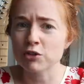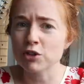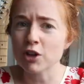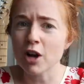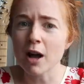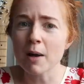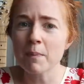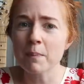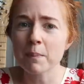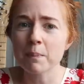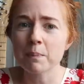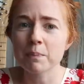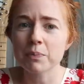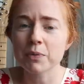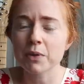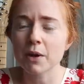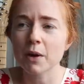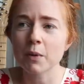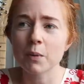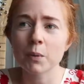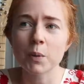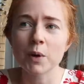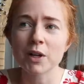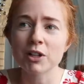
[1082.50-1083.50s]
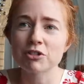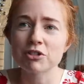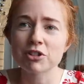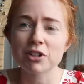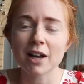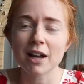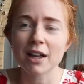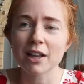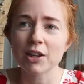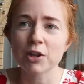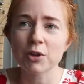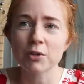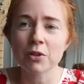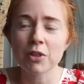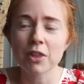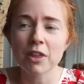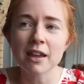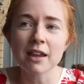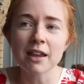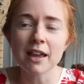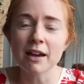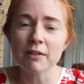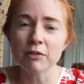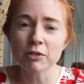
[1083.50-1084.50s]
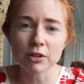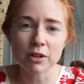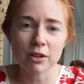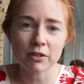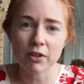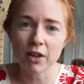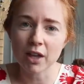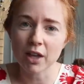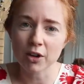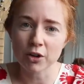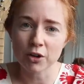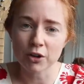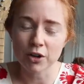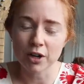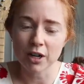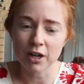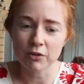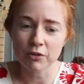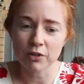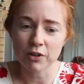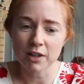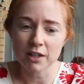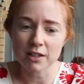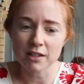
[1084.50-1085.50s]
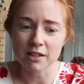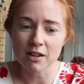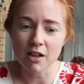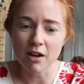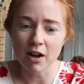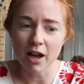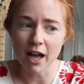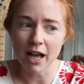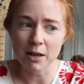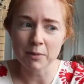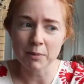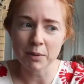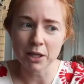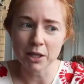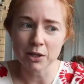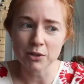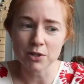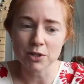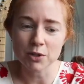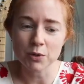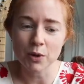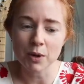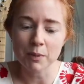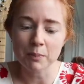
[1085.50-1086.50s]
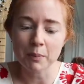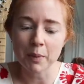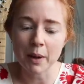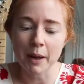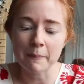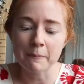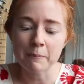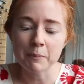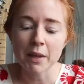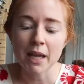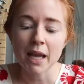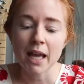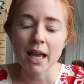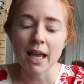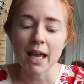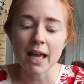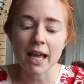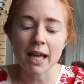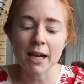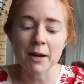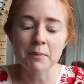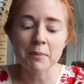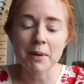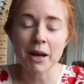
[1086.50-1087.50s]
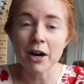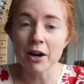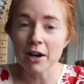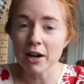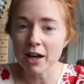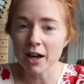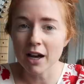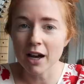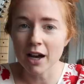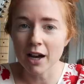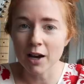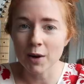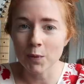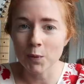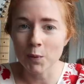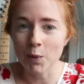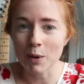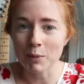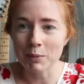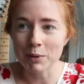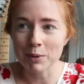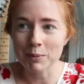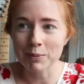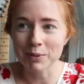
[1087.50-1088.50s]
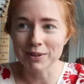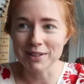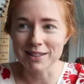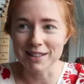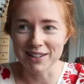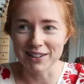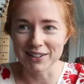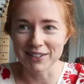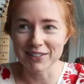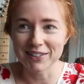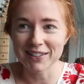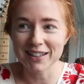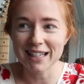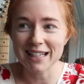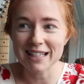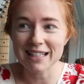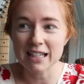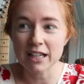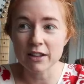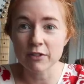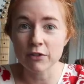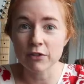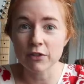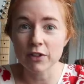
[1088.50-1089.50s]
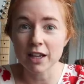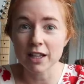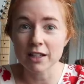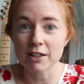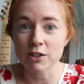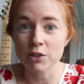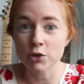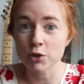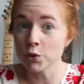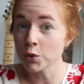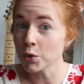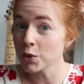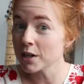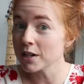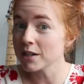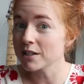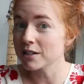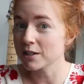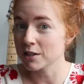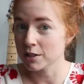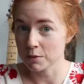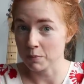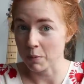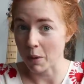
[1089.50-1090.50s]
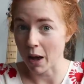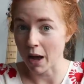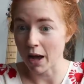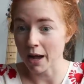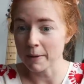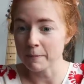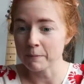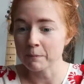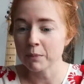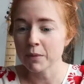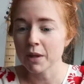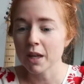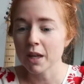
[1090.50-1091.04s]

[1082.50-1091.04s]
shop, which you'd think after living in Korea for this long, I'd be used to it. But in America, what people do is if it's a tourist spot,